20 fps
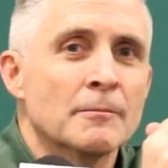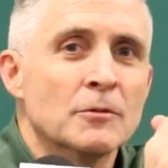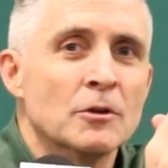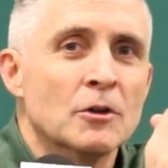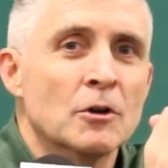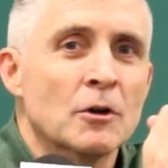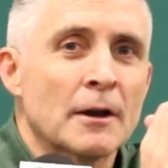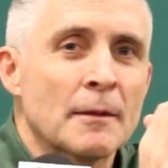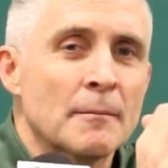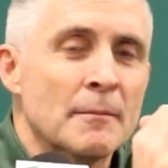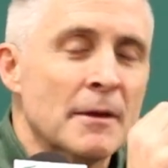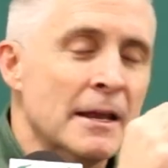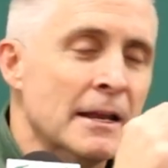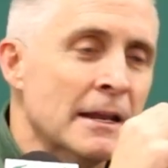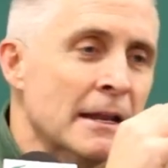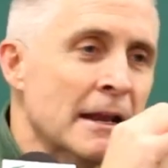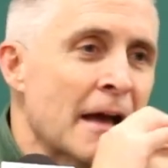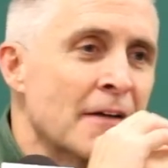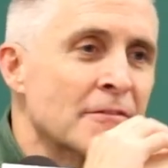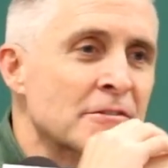You know what I mean?
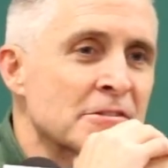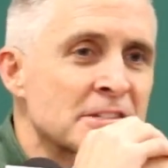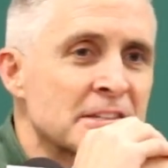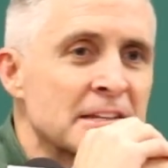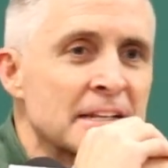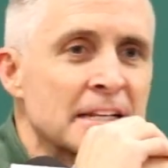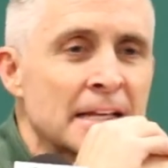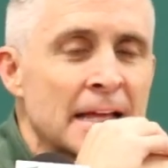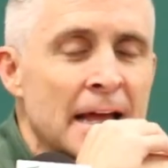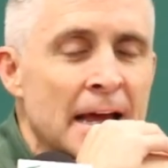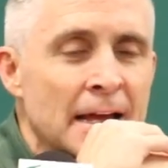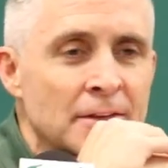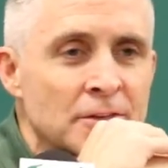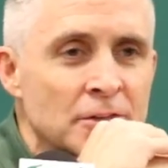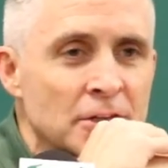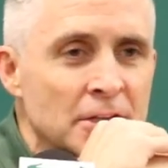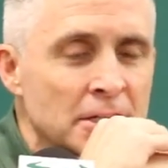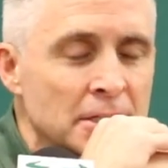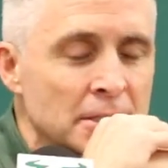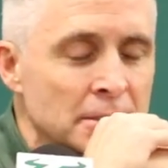And obviously the guy
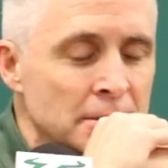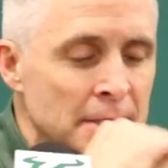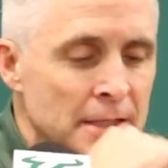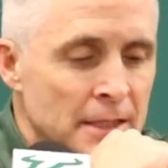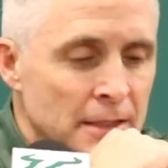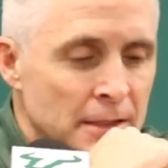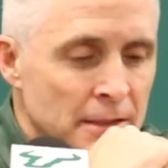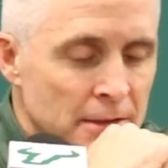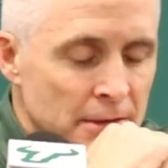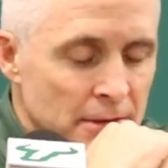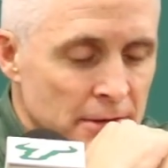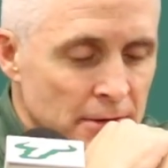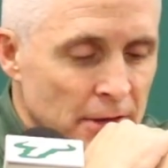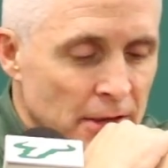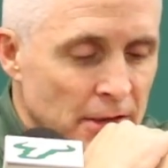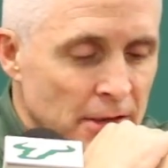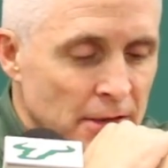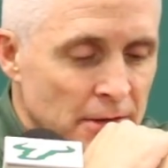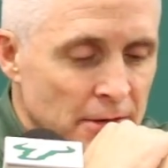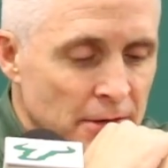took
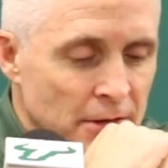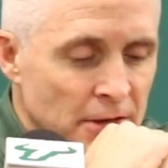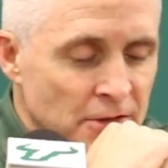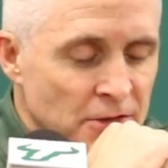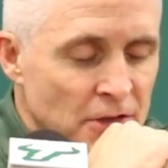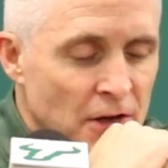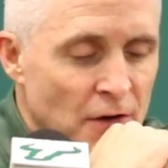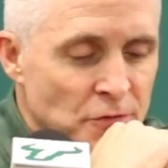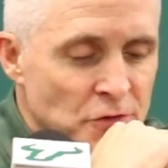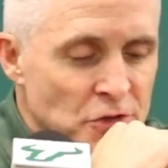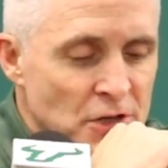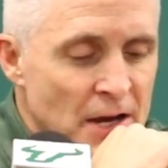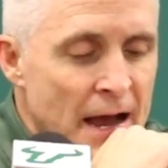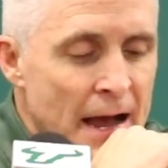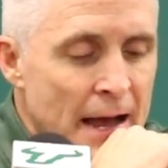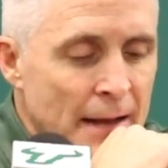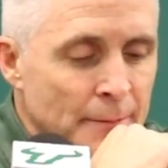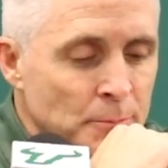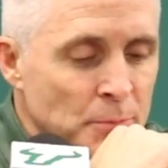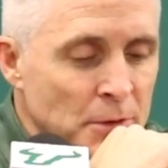a tough
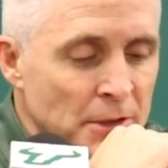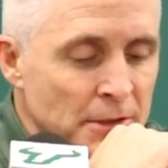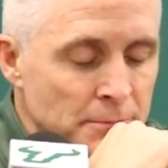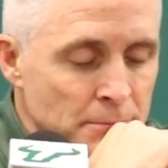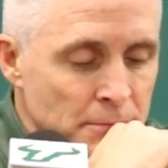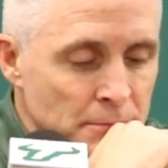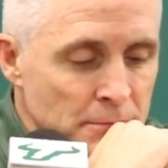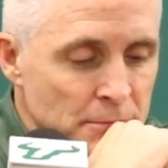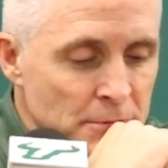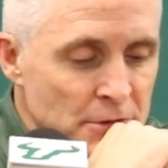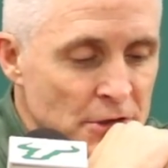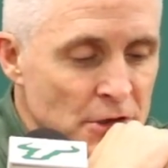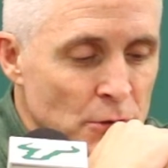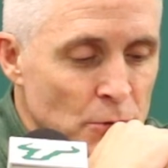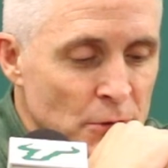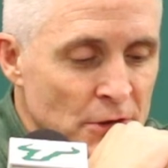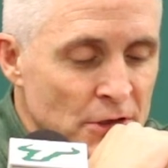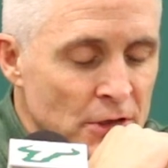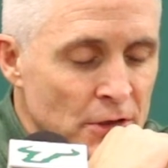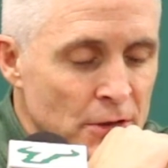shot. But, you know,
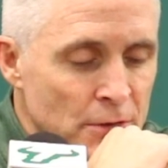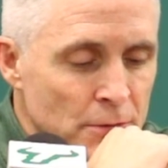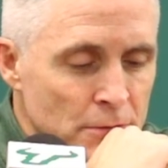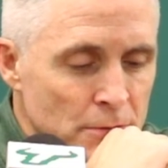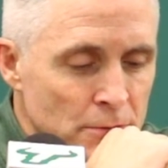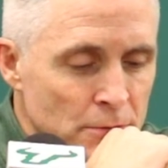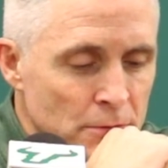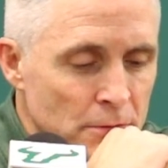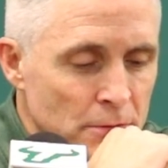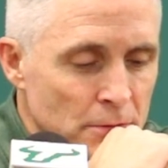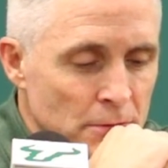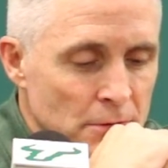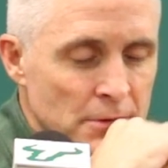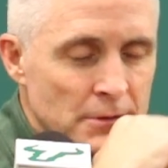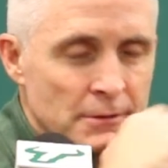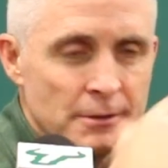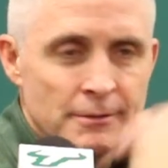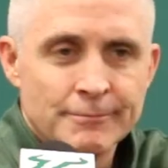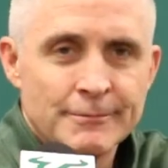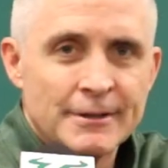when you
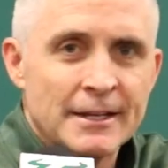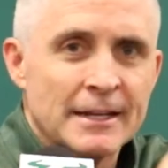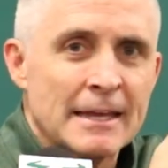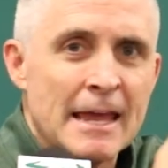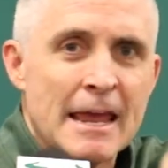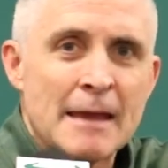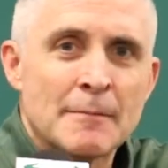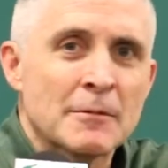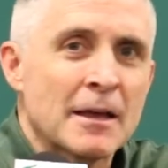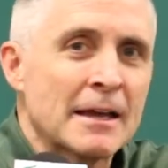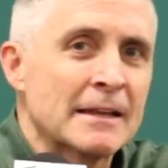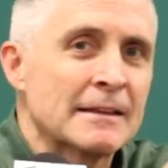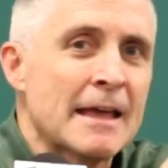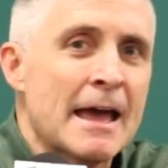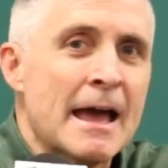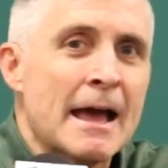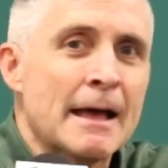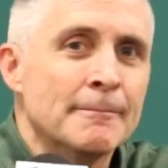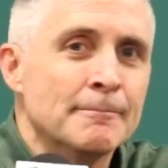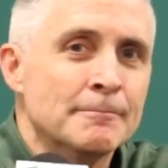in a game like
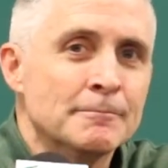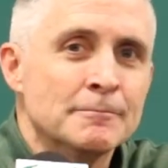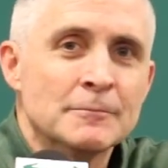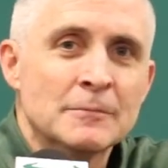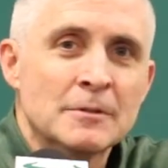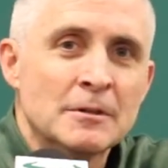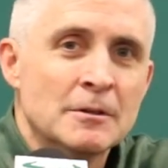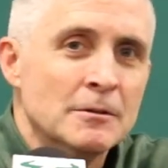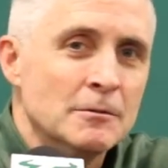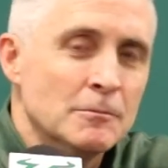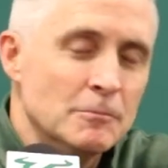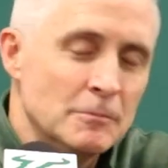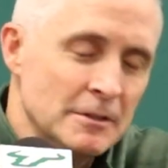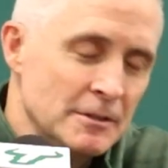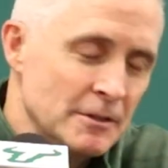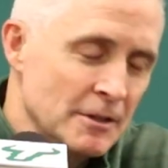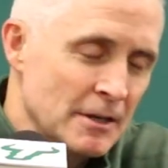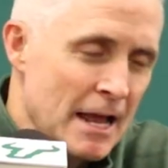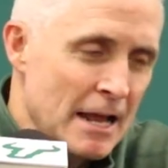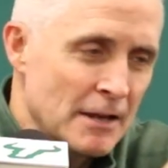that,
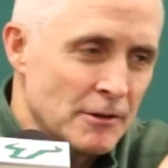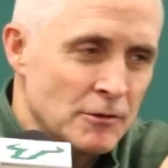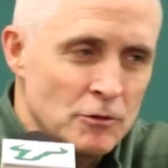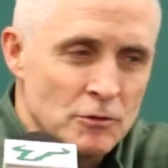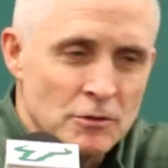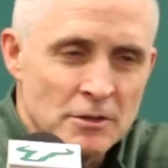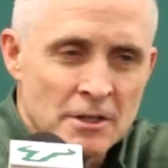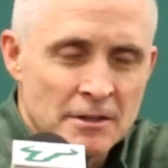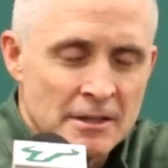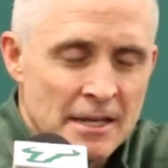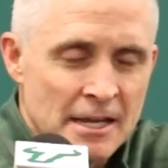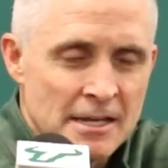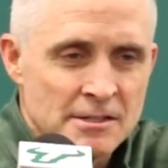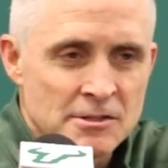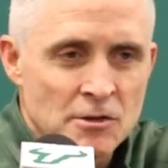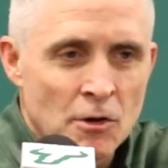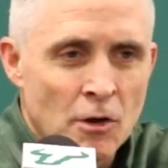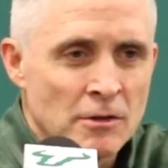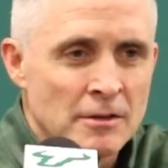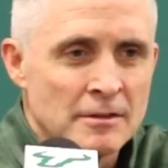when you're not doing the
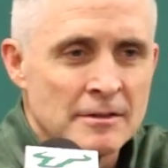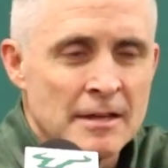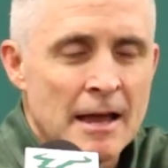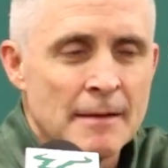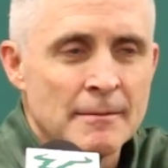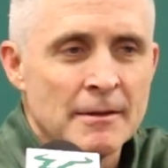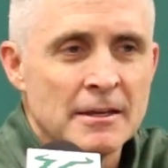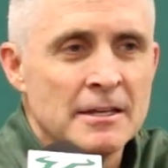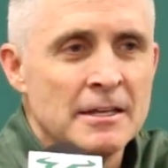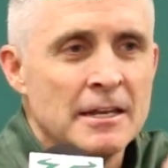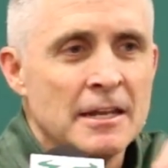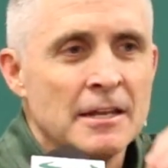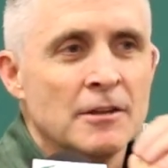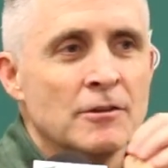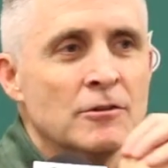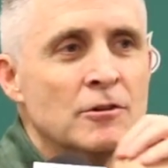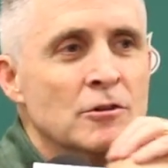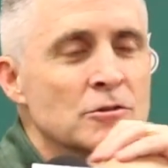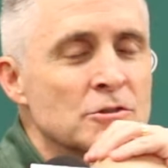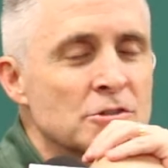things all the time that you need to
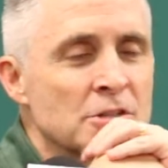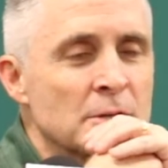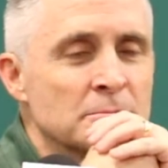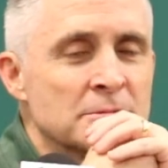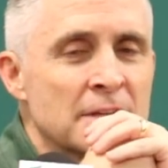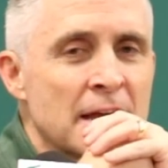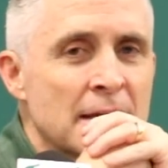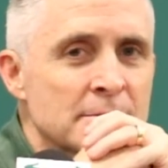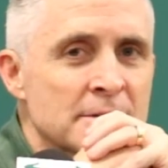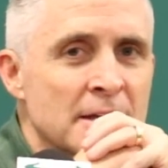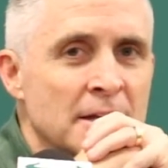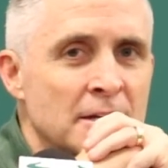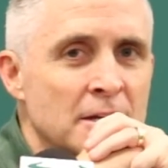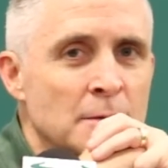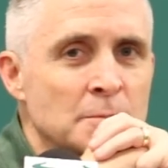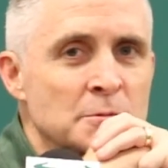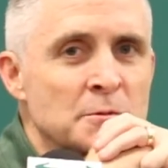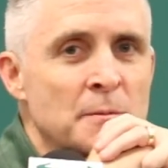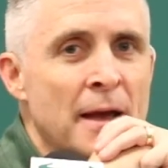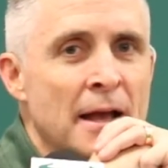do, sometimes that
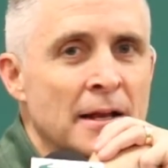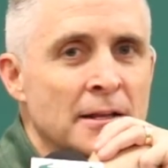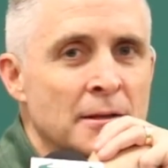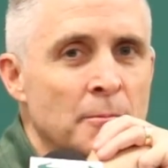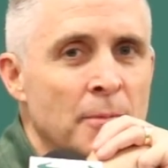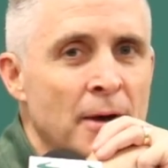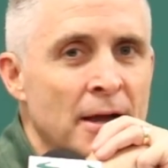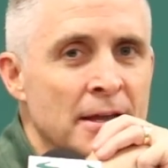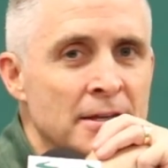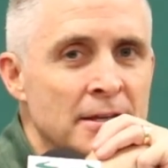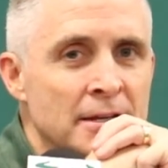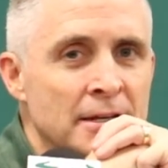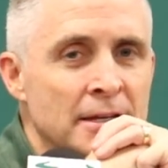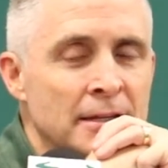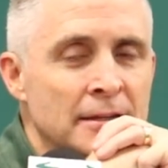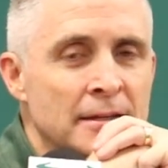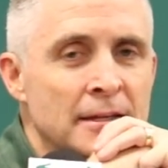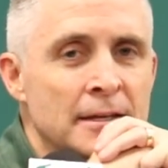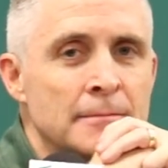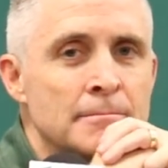comes back to bite you, and
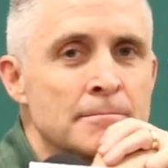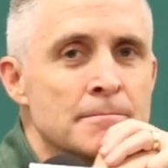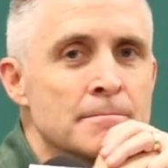it did.